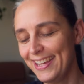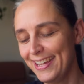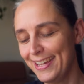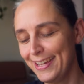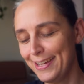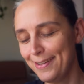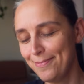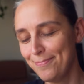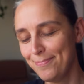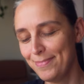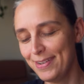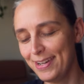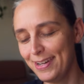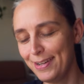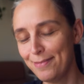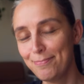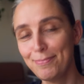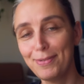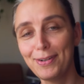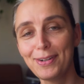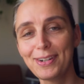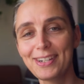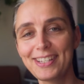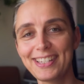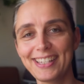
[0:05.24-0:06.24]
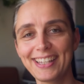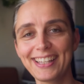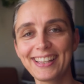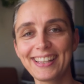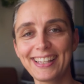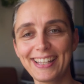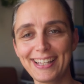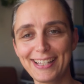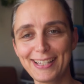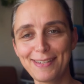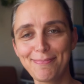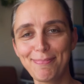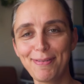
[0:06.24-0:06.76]
am unboxing
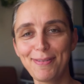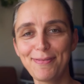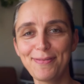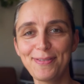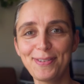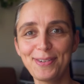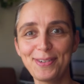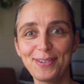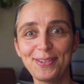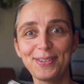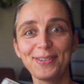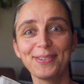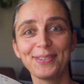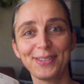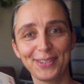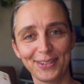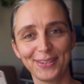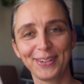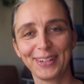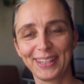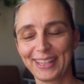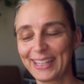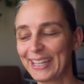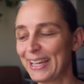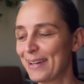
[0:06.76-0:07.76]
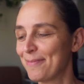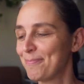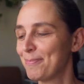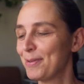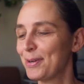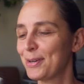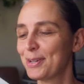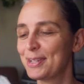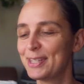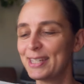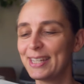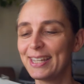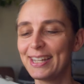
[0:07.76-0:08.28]
this before doing the
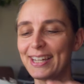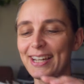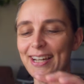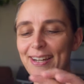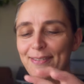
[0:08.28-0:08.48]
unboxing.